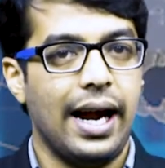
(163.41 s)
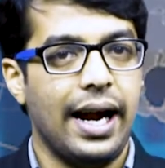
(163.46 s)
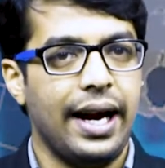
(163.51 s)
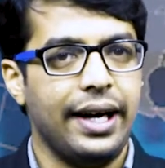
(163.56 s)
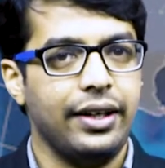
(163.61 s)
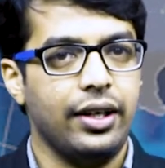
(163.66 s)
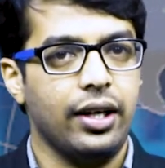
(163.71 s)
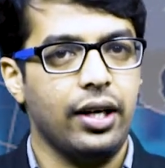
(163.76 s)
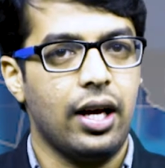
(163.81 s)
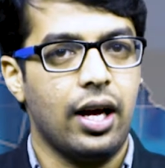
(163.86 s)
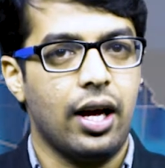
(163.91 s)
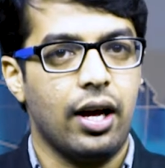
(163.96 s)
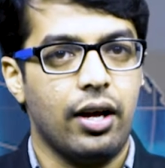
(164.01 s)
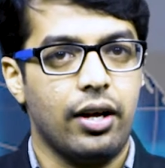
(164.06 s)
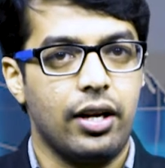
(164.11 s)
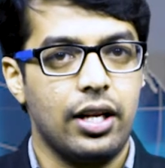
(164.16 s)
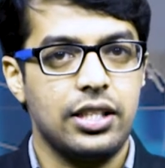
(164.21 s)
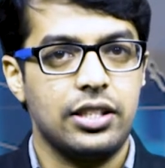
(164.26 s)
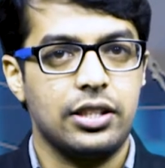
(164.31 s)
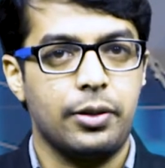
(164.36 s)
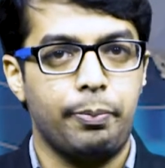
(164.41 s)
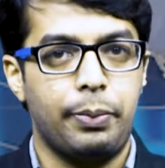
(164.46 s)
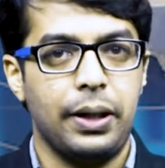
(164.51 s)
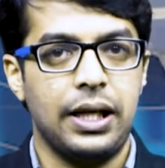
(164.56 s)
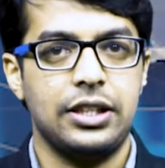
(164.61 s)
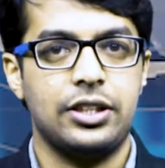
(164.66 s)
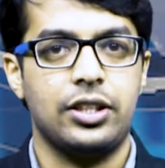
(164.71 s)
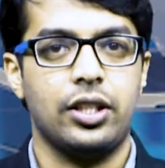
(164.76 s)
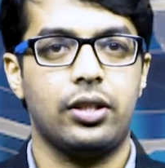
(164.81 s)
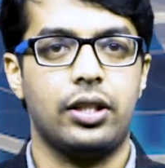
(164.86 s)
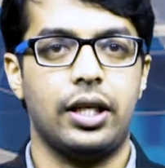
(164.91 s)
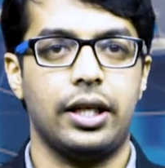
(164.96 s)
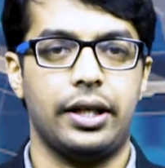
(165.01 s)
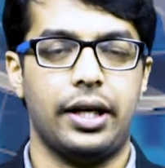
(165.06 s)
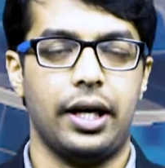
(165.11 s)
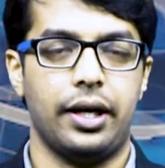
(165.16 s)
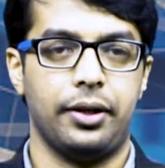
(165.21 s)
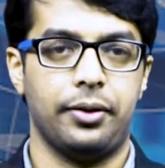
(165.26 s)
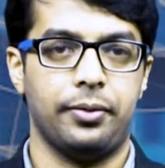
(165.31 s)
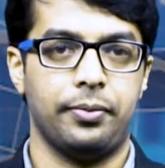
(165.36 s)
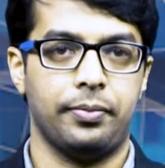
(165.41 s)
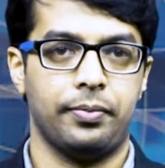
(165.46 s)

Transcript: and risk-based thinking.